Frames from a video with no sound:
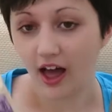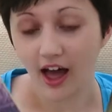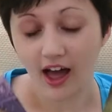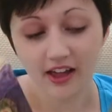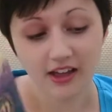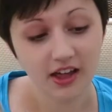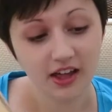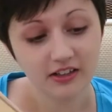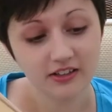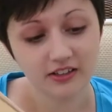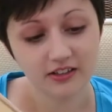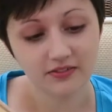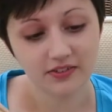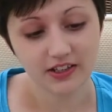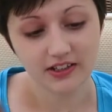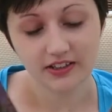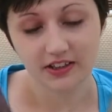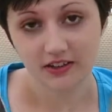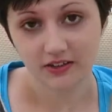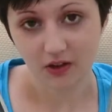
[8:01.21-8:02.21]
I actually
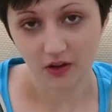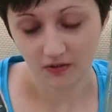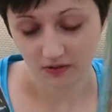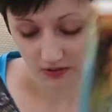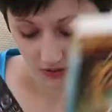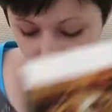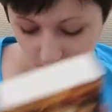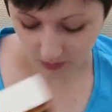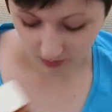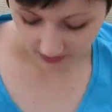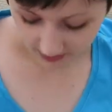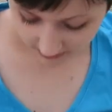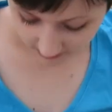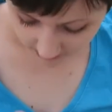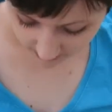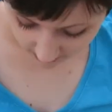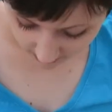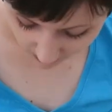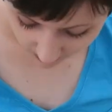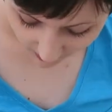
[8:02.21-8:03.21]
think these covers are
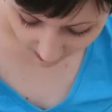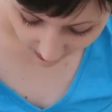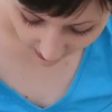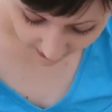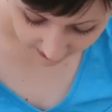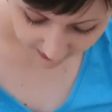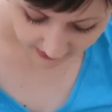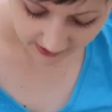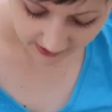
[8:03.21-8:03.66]
quite cute. I